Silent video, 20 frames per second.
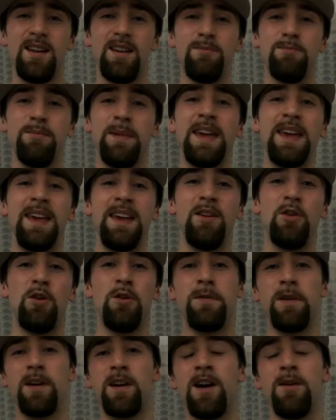me
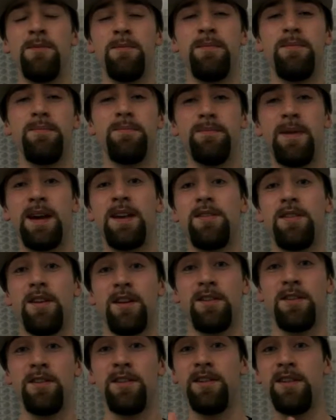overcome my
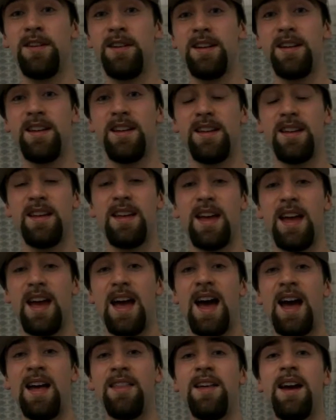stutter
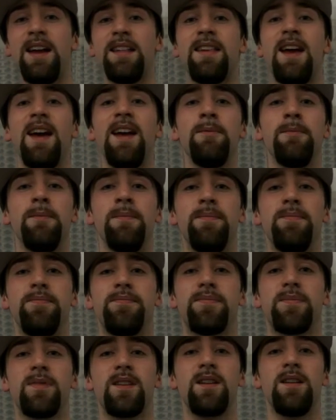at that time.
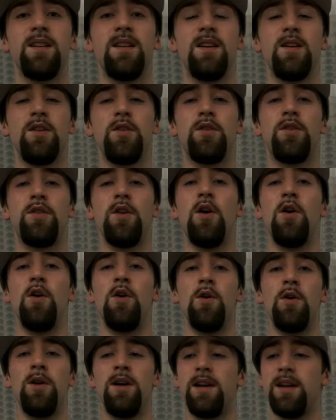
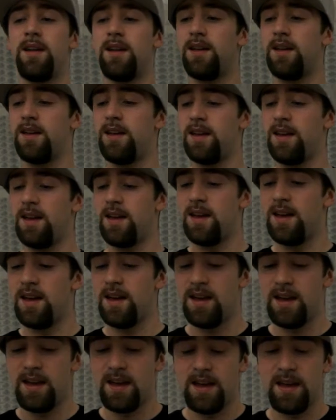So,
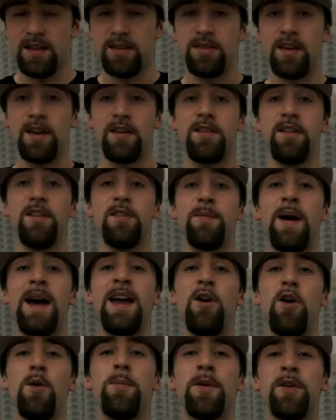this is
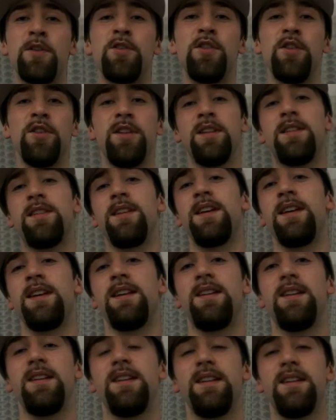my opportunity
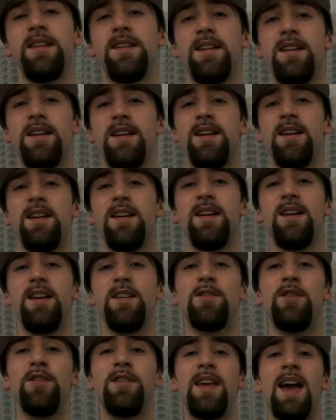
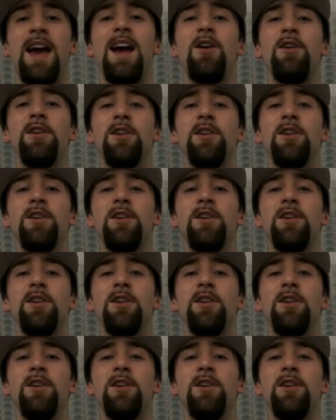to tell